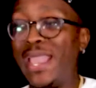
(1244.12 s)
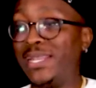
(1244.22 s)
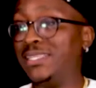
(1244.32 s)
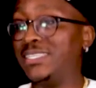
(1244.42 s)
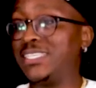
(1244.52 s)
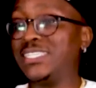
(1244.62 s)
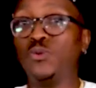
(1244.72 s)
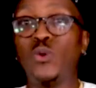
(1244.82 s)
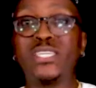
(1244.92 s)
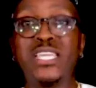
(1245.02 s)
And in the
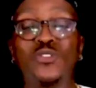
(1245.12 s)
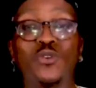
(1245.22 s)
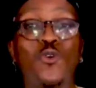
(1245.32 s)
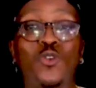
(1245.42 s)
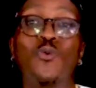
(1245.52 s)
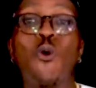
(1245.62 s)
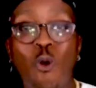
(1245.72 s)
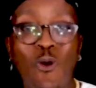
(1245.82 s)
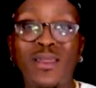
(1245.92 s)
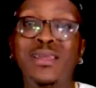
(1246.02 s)
season where kings would go to
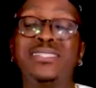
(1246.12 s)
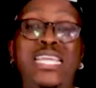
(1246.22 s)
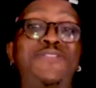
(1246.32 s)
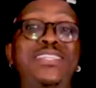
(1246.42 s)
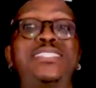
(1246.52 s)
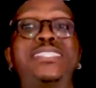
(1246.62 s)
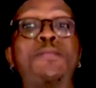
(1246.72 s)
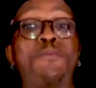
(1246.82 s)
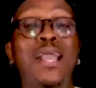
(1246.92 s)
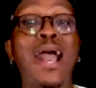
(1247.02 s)
war, David
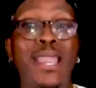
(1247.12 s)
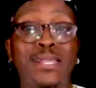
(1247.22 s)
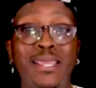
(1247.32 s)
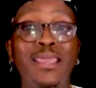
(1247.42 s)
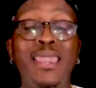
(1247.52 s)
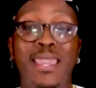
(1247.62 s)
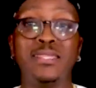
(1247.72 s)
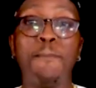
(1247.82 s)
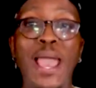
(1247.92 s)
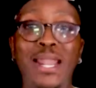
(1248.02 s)
stayed behind
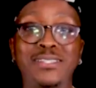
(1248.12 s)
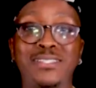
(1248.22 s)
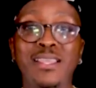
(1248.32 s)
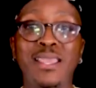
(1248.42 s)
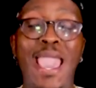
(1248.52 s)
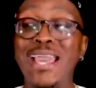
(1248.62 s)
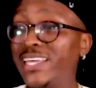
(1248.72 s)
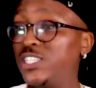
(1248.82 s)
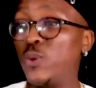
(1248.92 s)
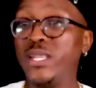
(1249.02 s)
in the palace.
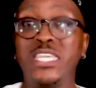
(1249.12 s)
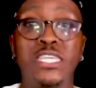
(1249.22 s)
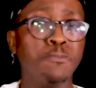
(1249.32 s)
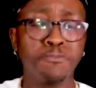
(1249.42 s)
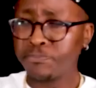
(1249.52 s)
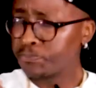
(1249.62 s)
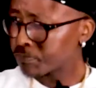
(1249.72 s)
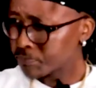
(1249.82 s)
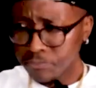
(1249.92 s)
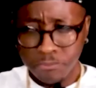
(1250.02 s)
And that's when he
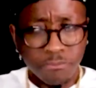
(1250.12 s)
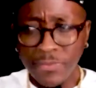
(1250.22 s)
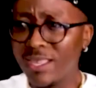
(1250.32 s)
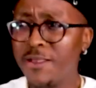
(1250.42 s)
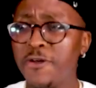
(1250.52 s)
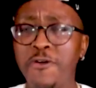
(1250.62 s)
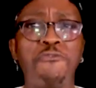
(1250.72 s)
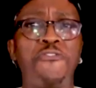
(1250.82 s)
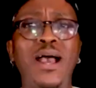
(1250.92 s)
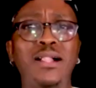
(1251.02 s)

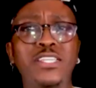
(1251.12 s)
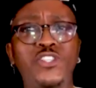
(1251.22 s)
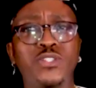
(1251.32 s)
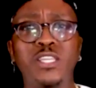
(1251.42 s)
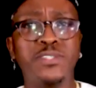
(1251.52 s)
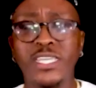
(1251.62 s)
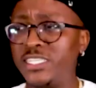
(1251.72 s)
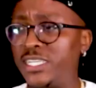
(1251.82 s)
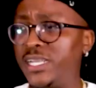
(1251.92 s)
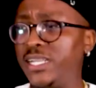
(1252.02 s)
fell into
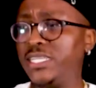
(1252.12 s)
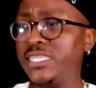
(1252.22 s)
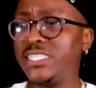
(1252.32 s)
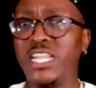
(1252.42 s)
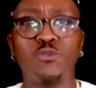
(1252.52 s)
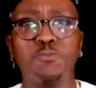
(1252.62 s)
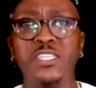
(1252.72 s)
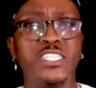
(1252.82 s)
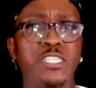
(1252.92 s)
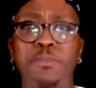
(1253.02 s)
temptation and he slept with
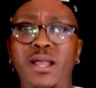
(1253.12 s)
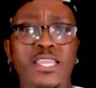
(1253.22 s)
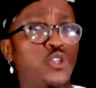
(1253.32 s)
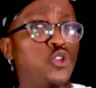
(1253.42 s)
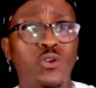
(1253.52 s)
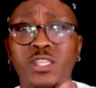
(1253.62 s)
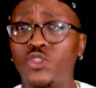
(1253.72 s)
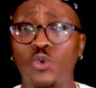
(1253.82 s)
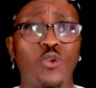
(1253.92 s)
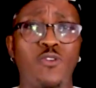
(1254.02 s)
Bathsheba. And you know the
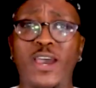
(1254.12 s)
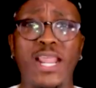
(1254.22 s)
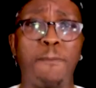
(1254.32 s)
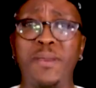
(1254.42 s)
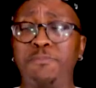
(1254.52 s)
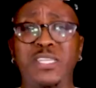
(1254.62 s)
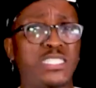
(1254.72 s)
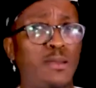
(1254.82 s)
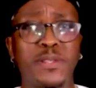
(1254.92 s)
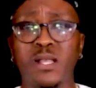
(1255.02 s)
story of what happened.
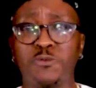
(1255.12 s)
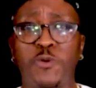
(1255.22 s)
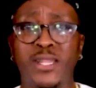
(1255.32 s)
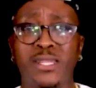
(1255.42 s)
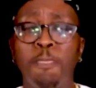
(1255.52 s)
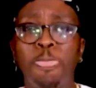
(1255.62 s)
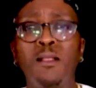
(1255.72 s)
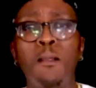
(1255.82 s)
Bathsheba becomes pregnant.